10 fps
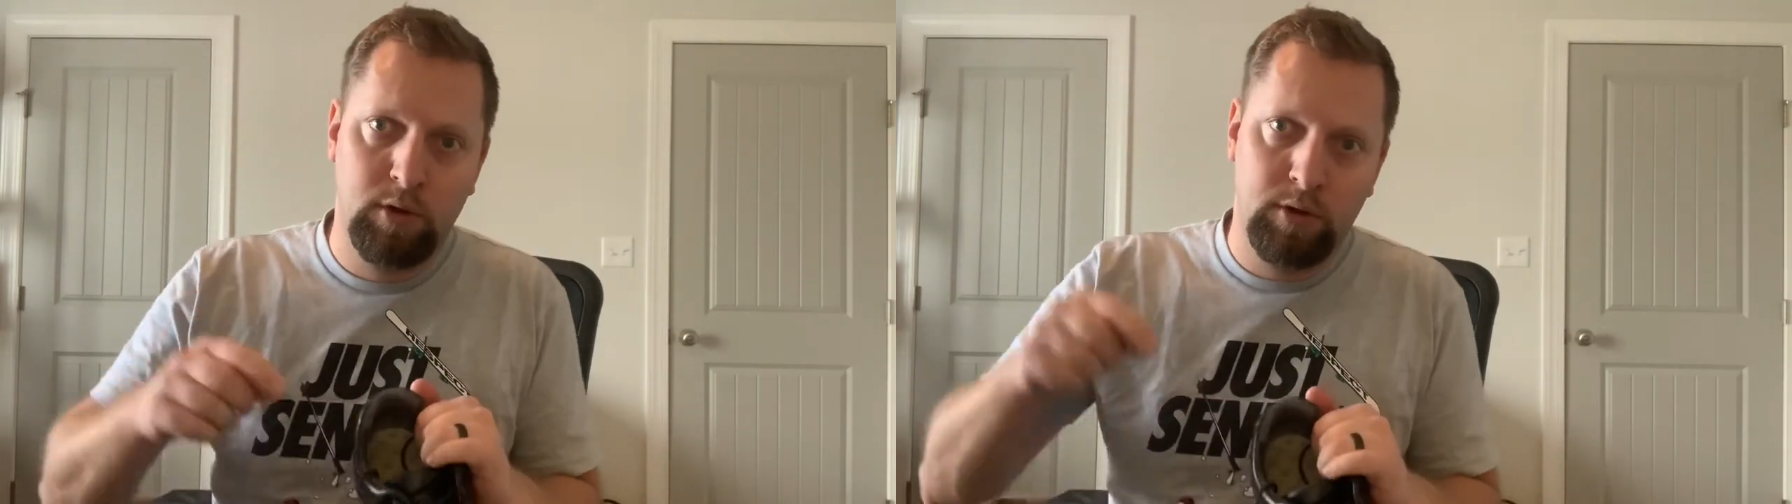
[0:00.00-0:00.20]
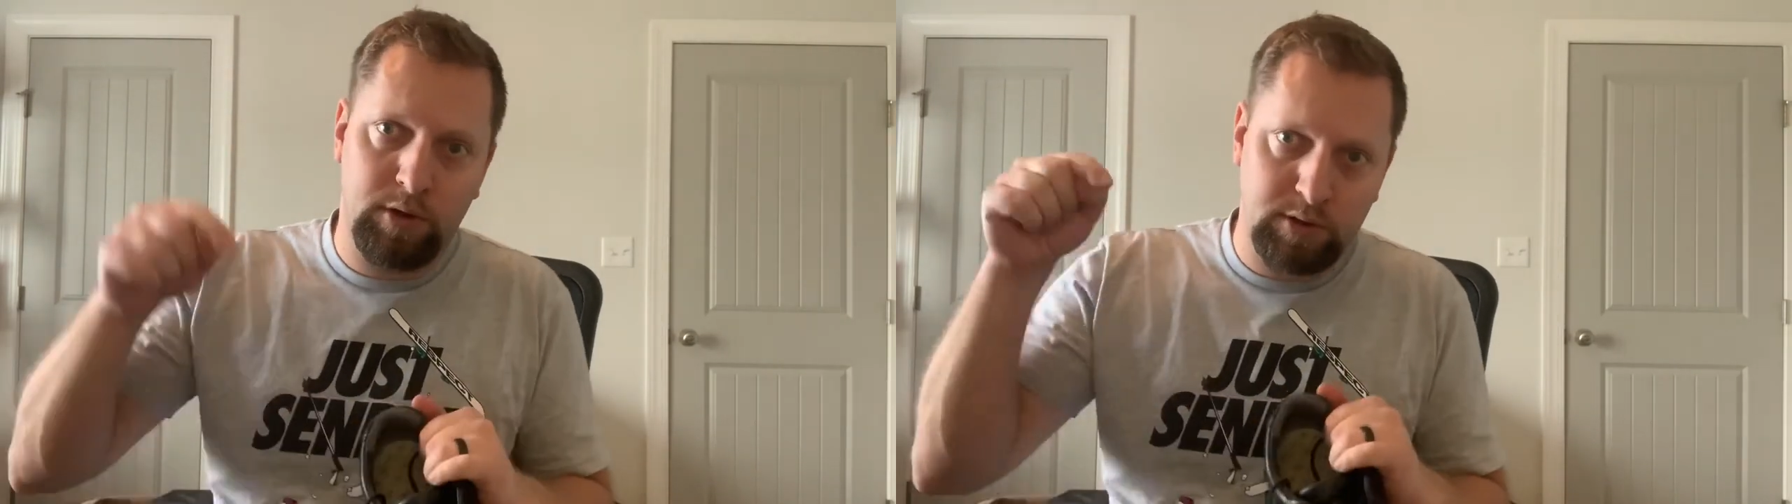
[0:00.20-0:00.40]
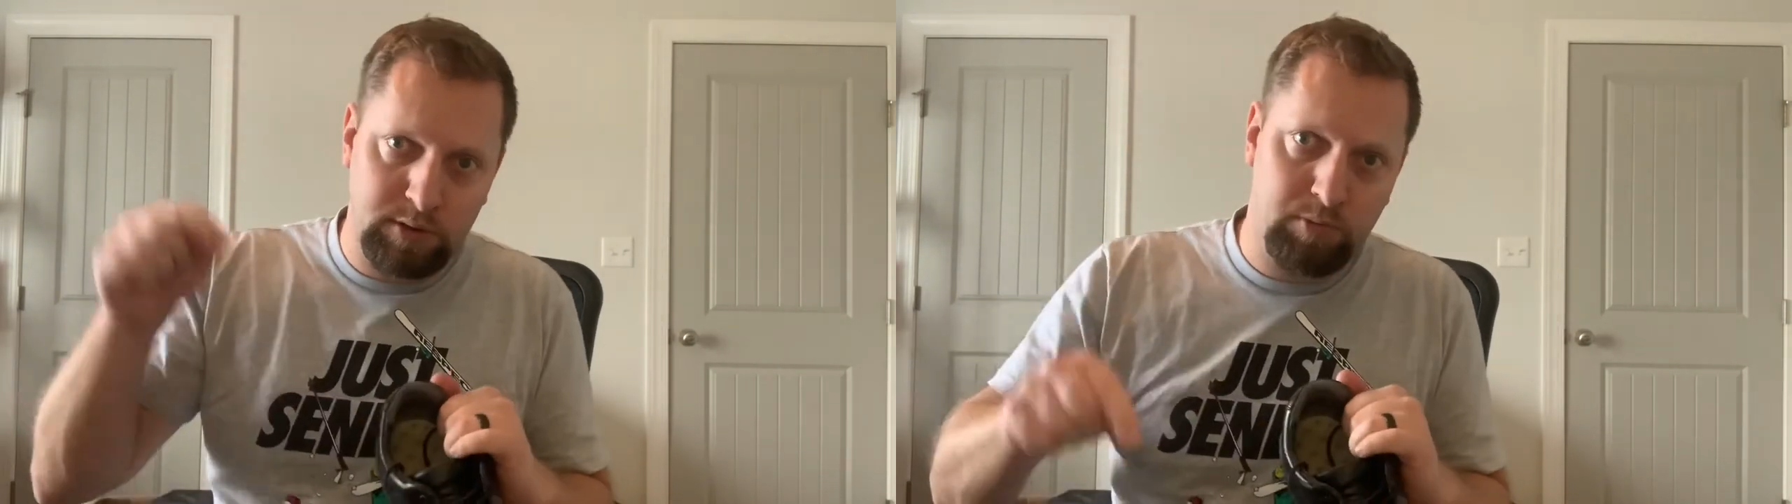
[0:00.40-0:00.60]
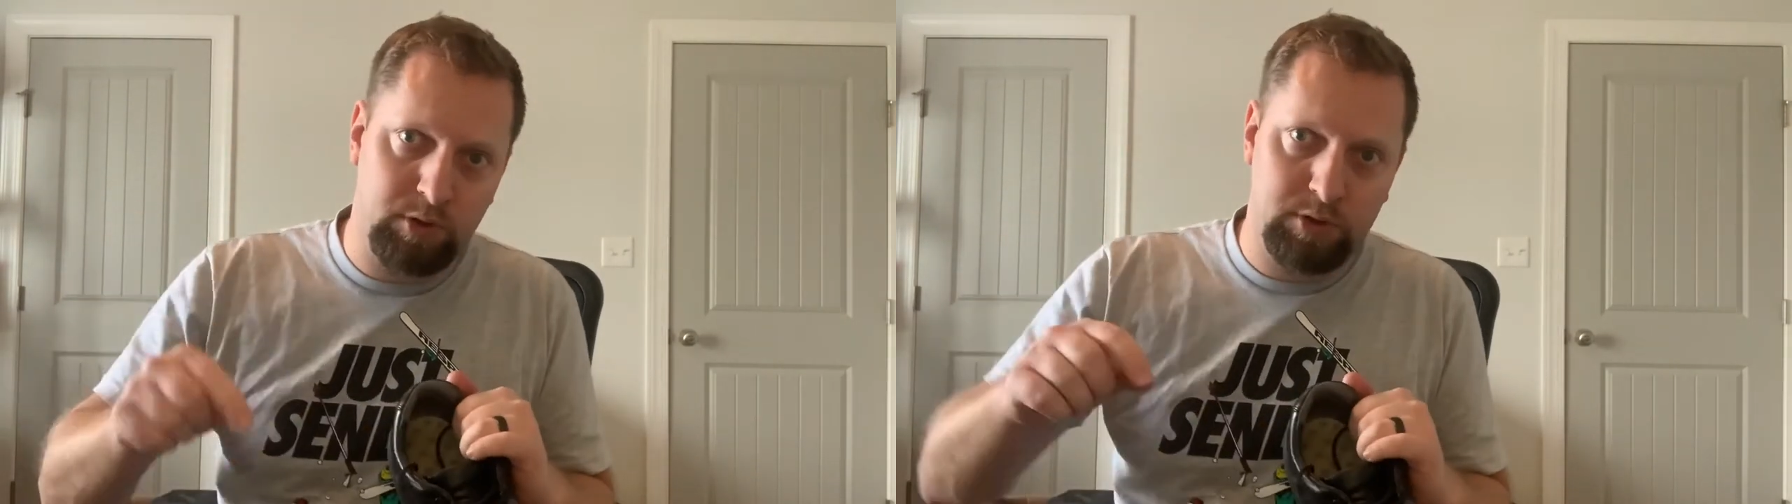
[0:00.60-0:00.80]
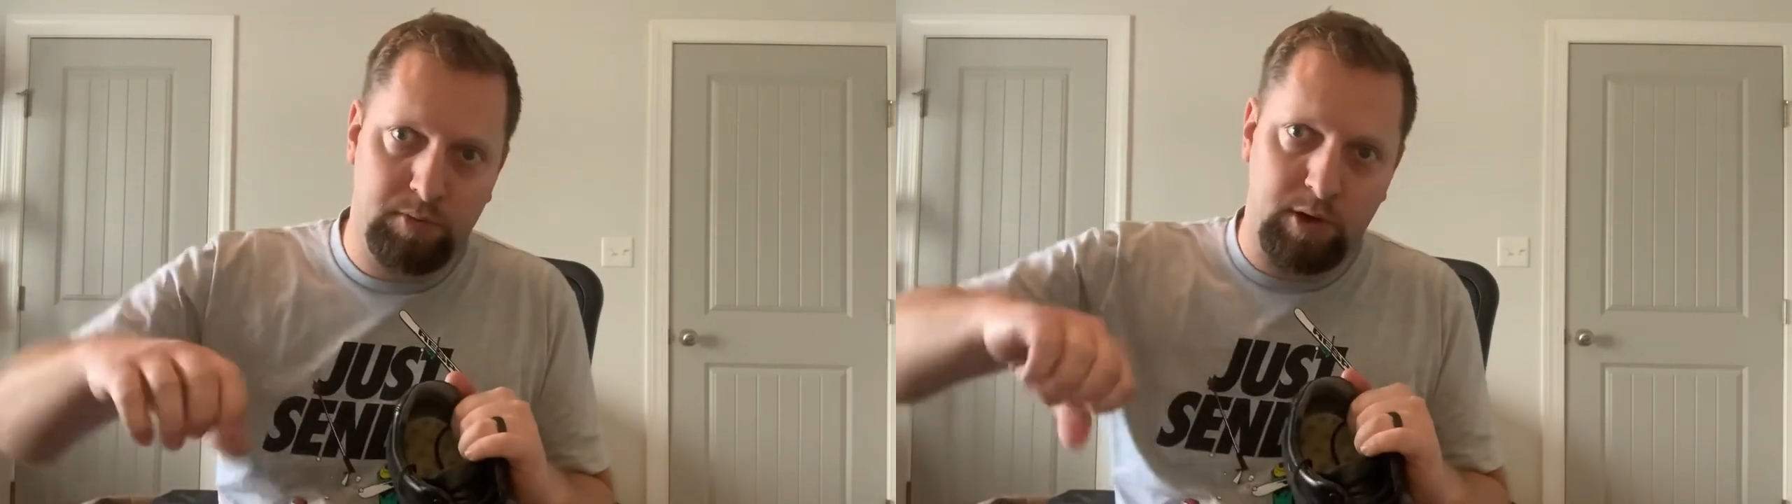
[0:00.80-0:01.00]
things you
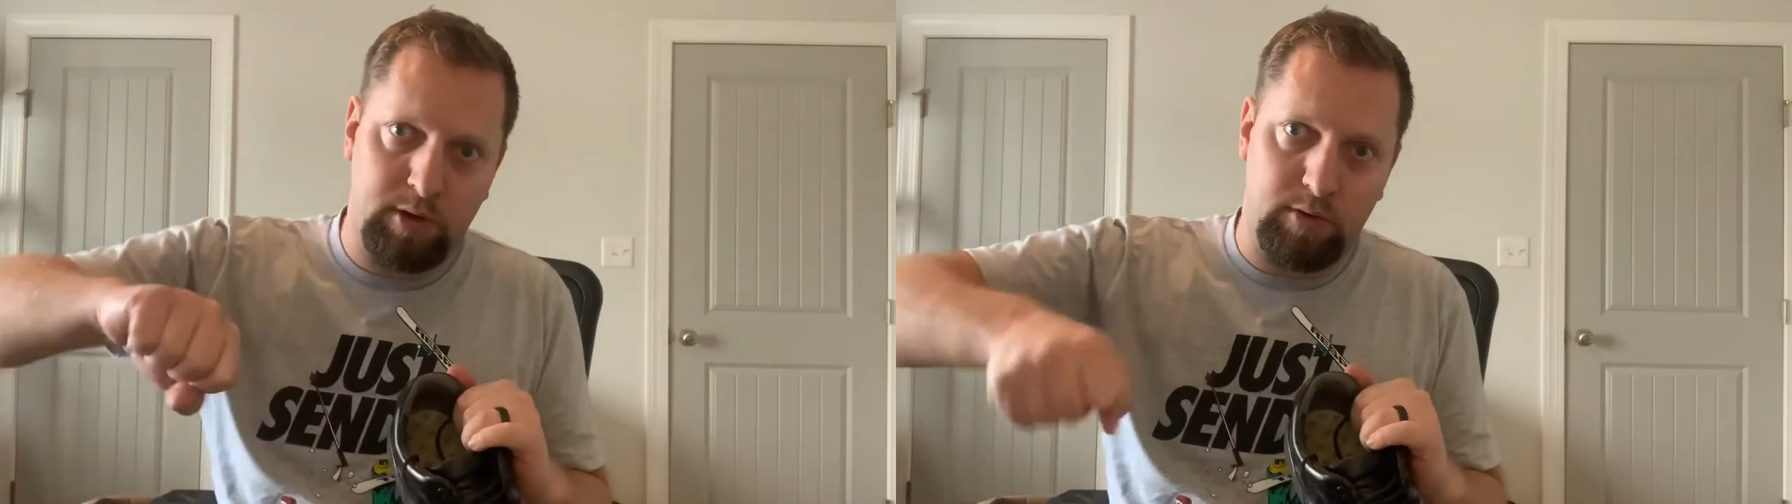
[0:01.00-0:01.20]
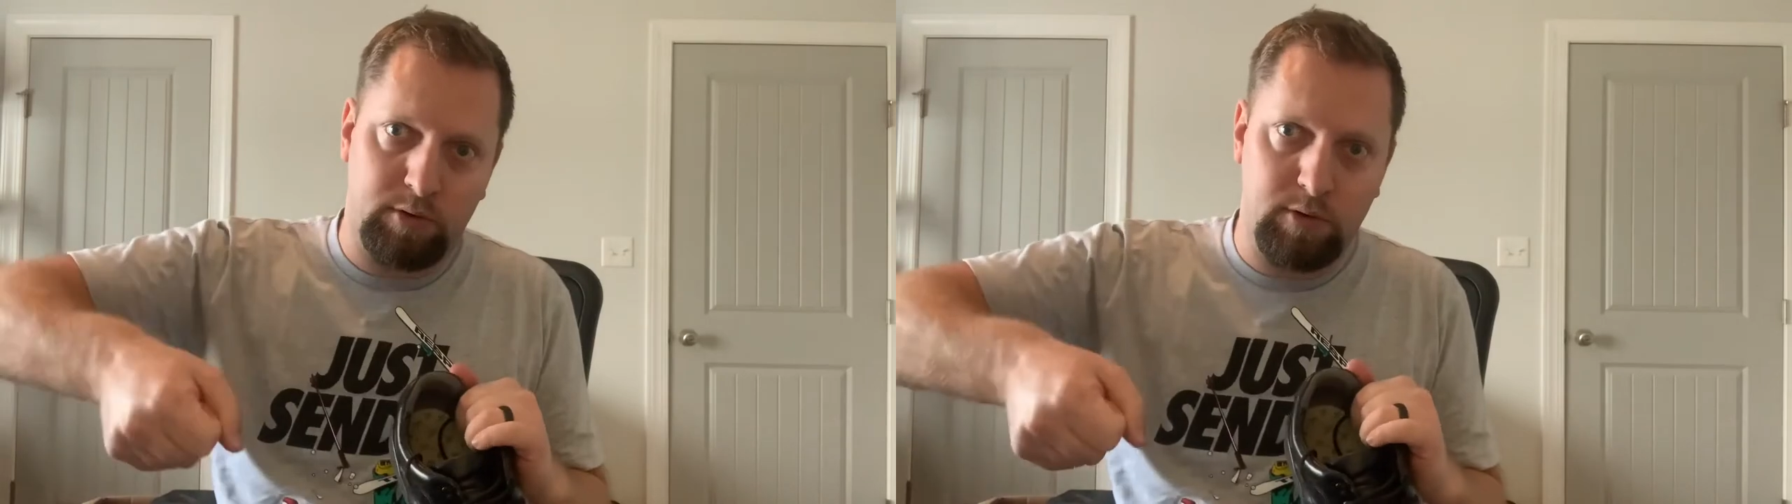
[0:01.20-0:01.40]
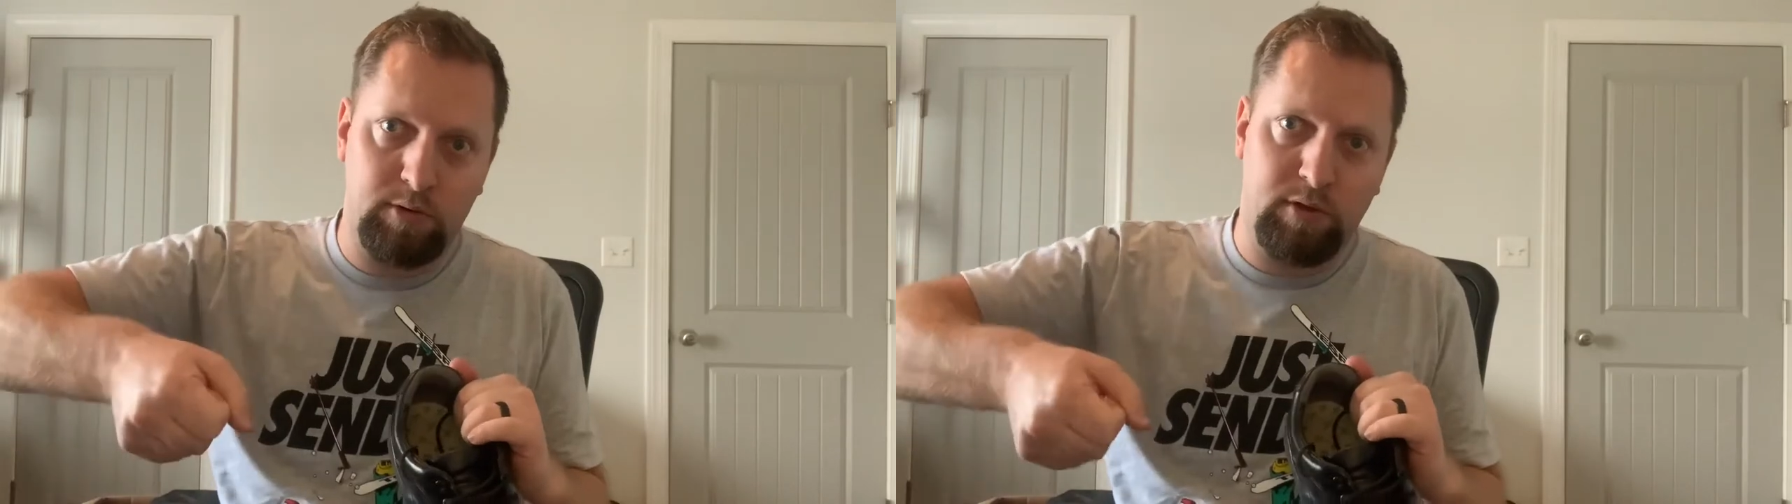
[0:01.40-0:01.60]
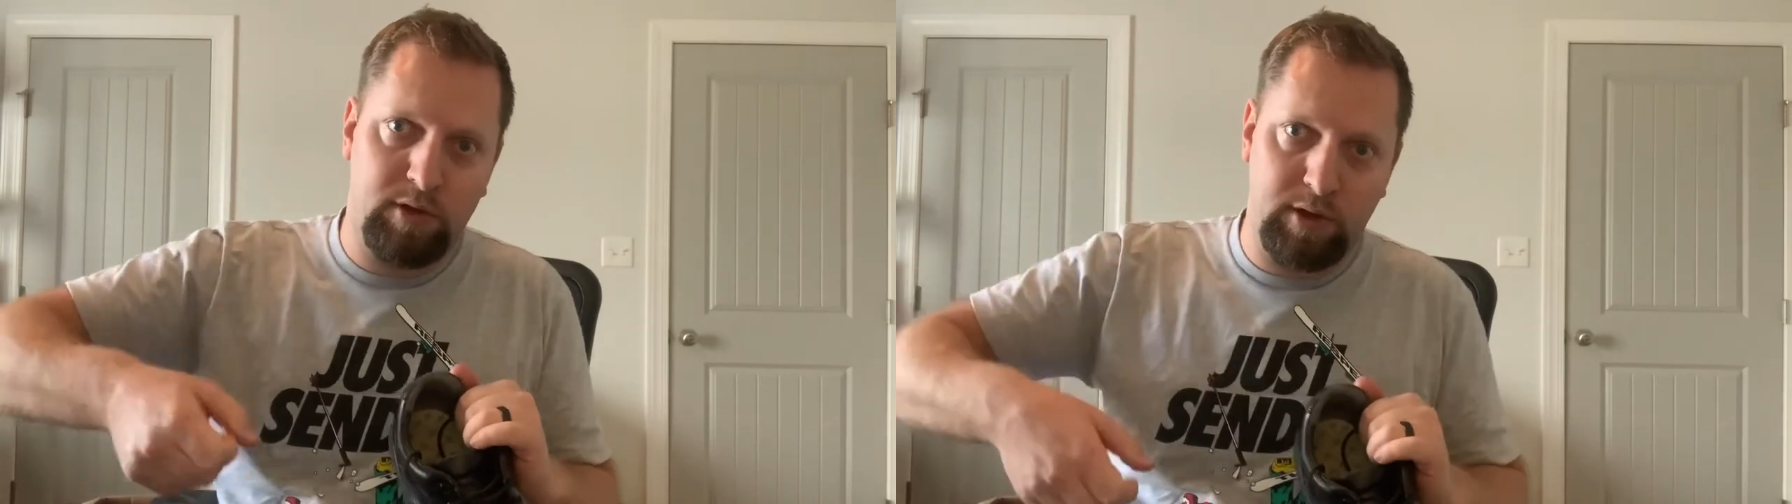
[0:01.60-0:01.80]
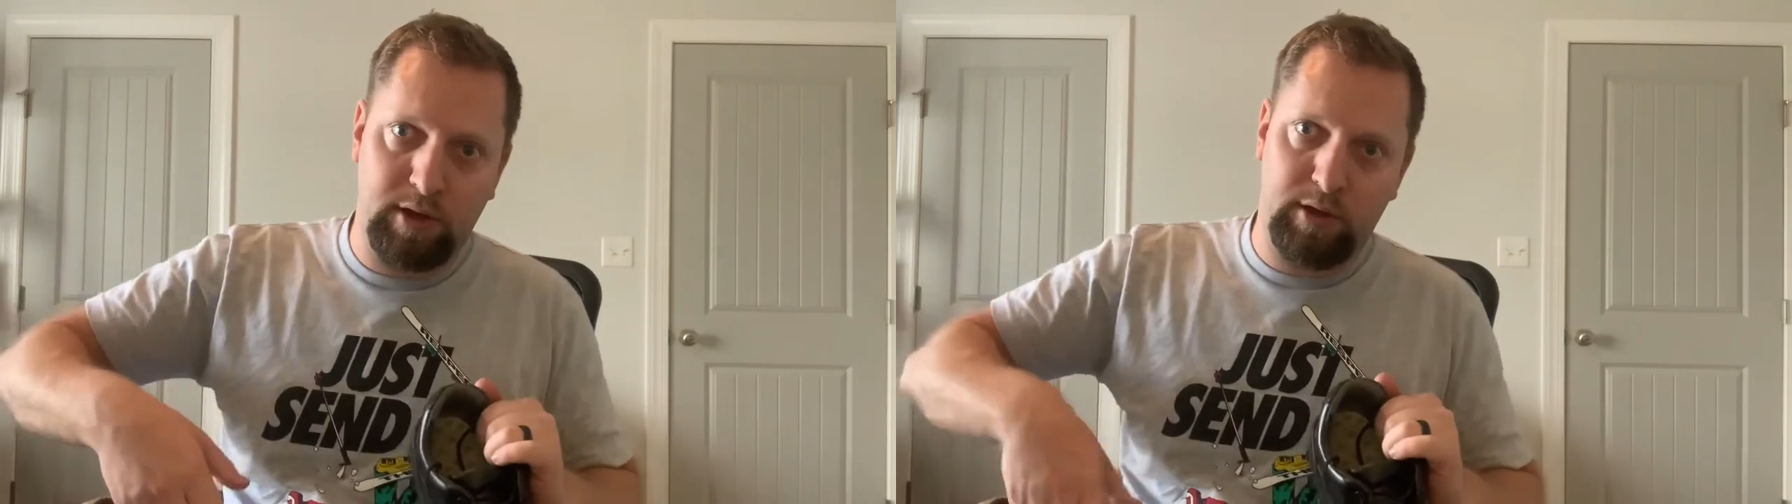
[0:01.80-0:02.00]
push the button or turn the
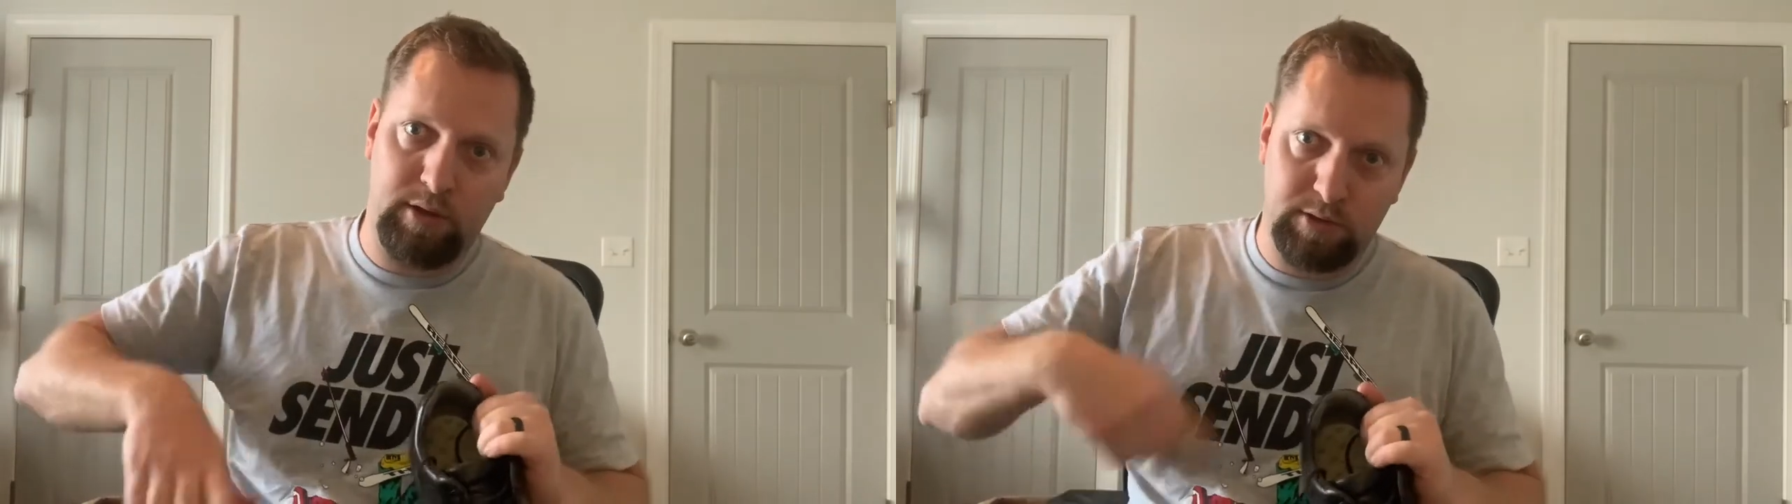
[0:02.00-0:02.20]
thing and it